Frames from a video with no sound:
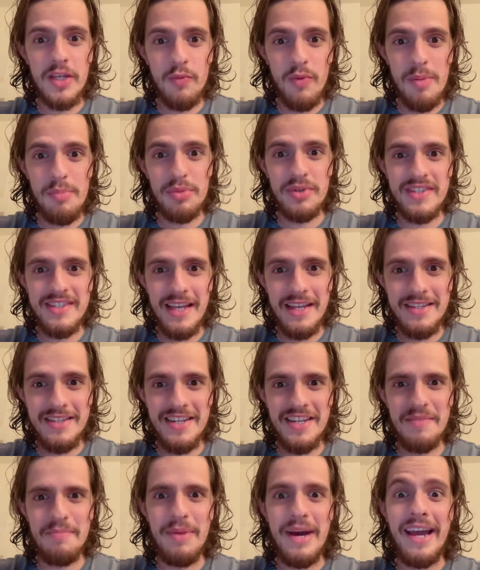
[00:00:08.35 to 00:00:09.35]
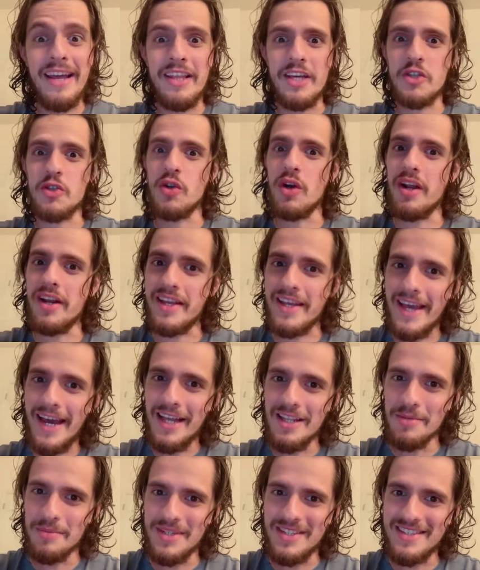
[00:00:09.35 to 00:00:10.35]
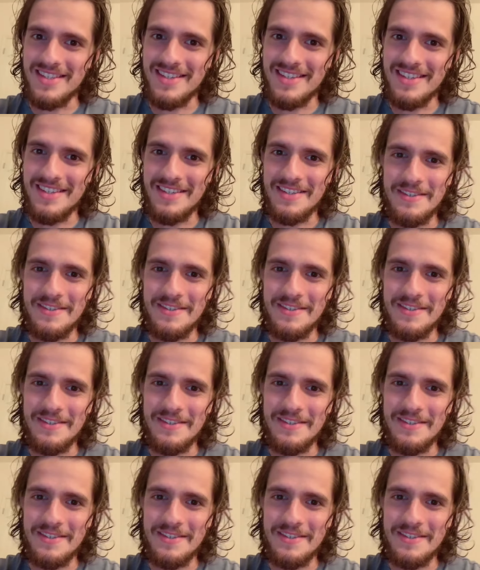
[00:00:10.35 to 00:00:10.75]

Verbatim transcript: represented by electronic elements.